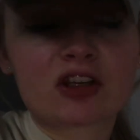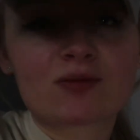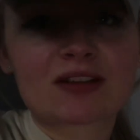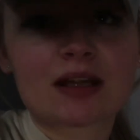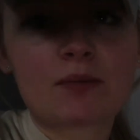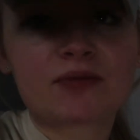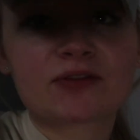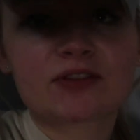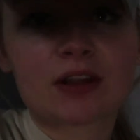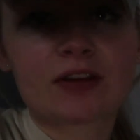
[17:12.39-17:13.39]
finish my
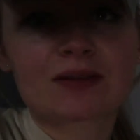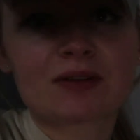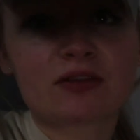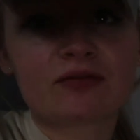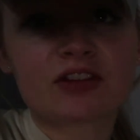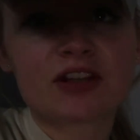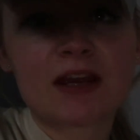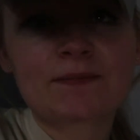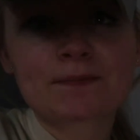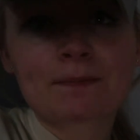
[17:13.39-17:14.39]
steps, and that's me done for the
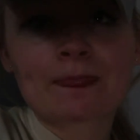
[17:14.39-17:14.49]
day.